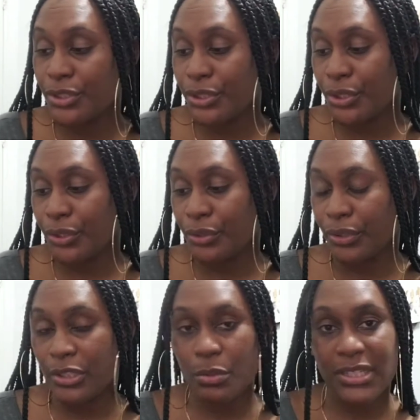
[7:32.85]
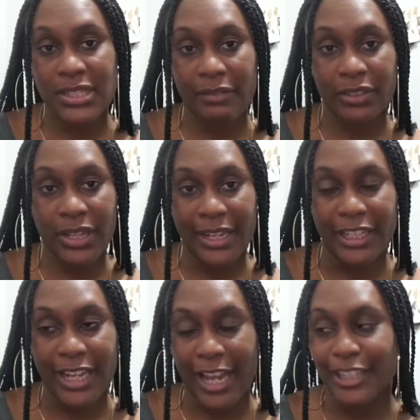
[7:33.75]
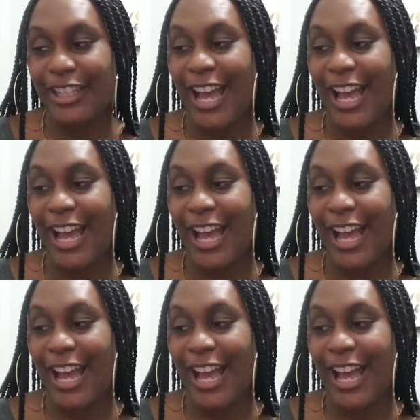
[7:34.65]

So this was $7.99.